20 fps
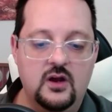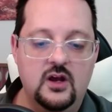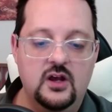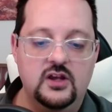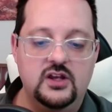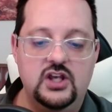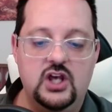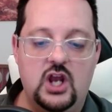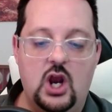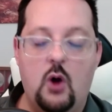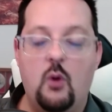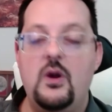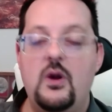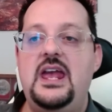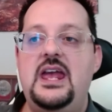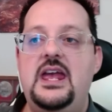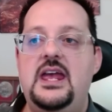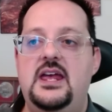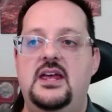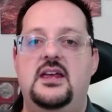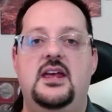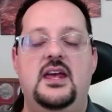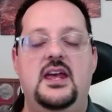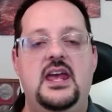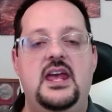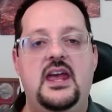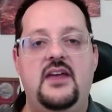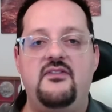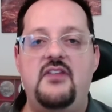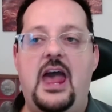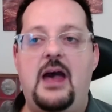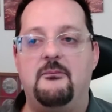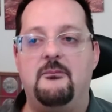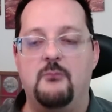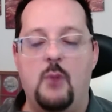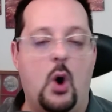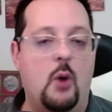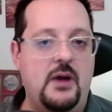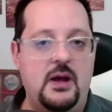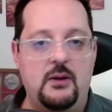you know, in that
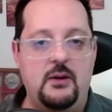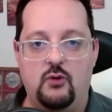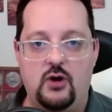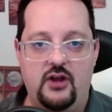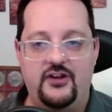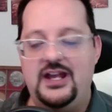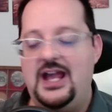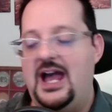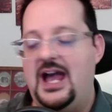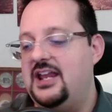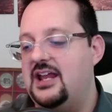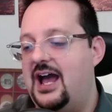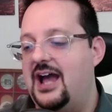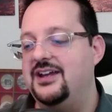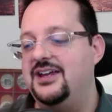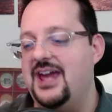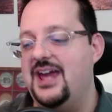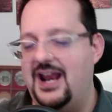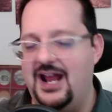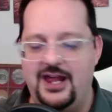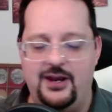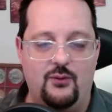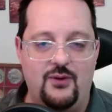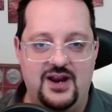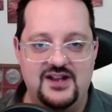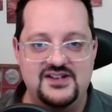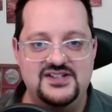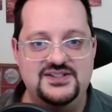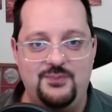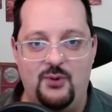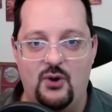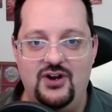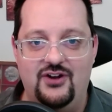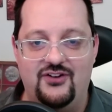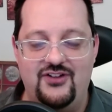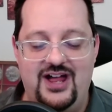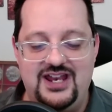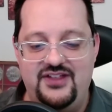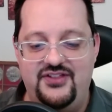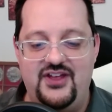moment, really. Again, I don't want to
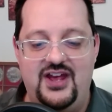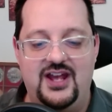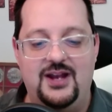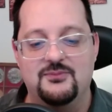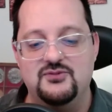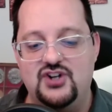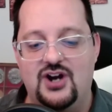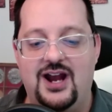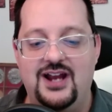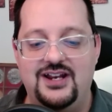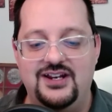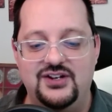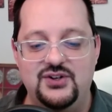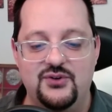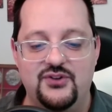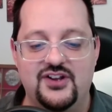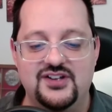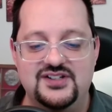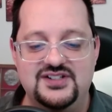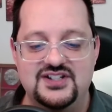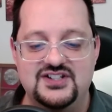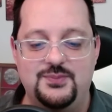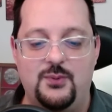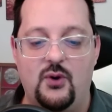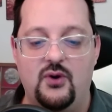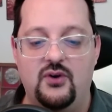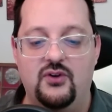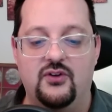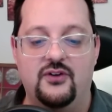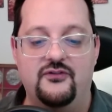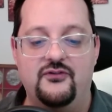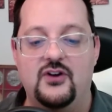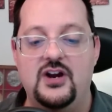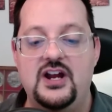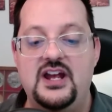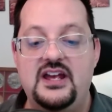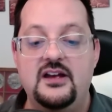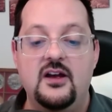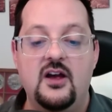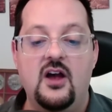spoil anything. I'm trying to do this as
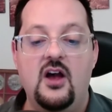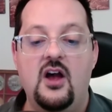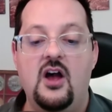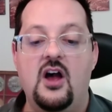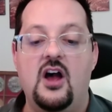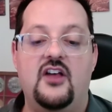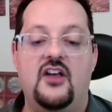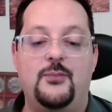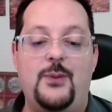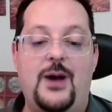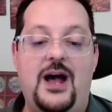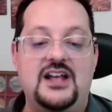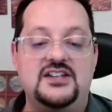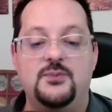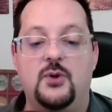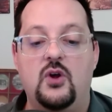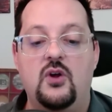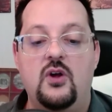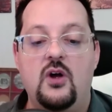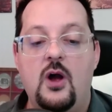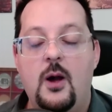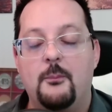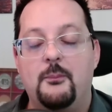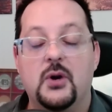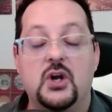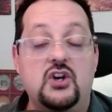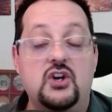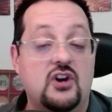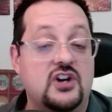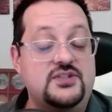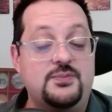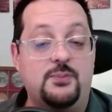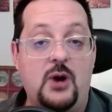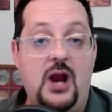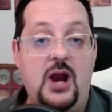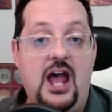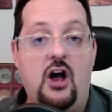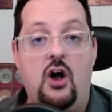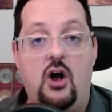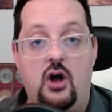spoiler-free as possible. But Chris
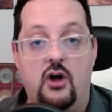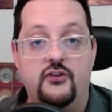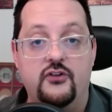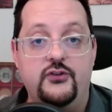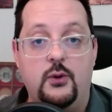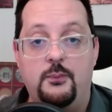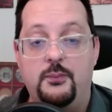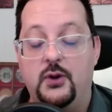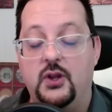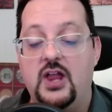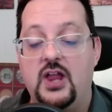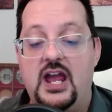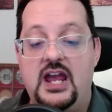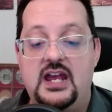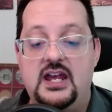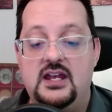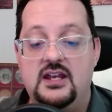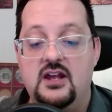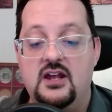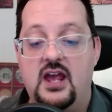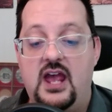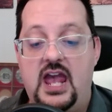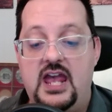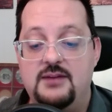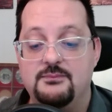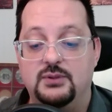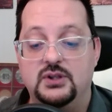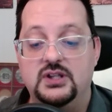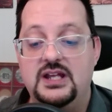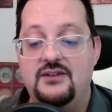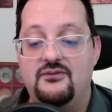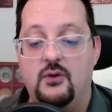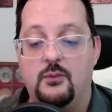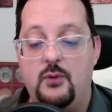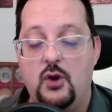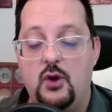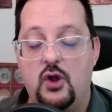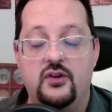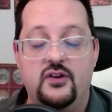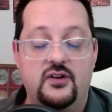Pratt also played a
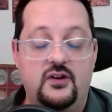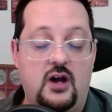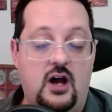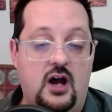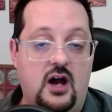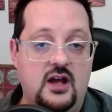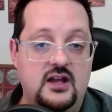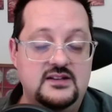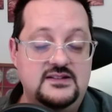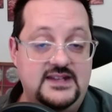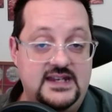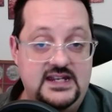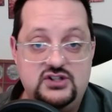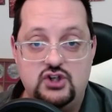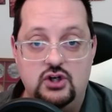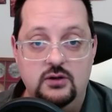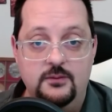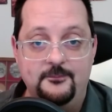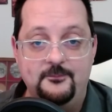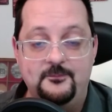believable teacher